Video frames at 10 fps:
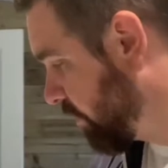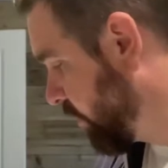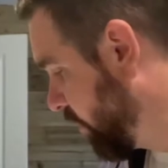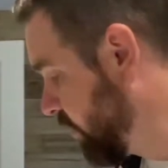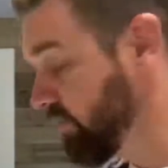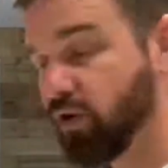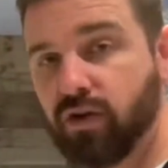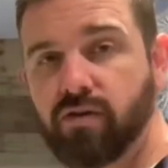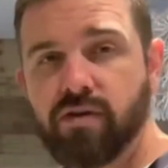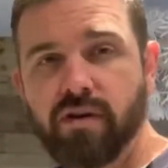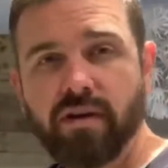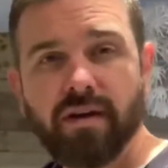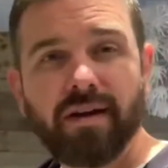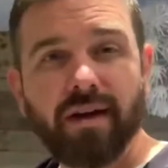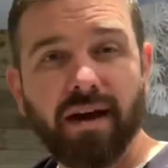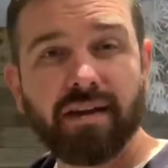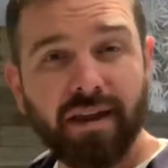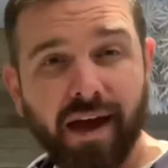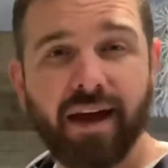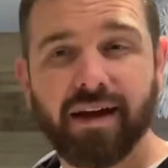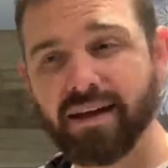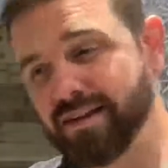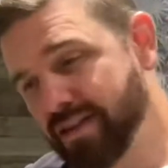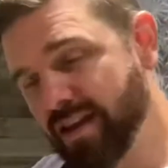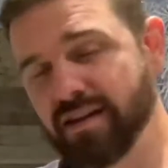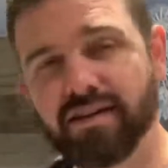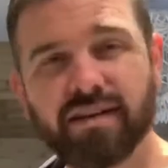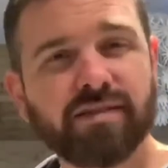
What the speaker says: olive oil, and that is then, it's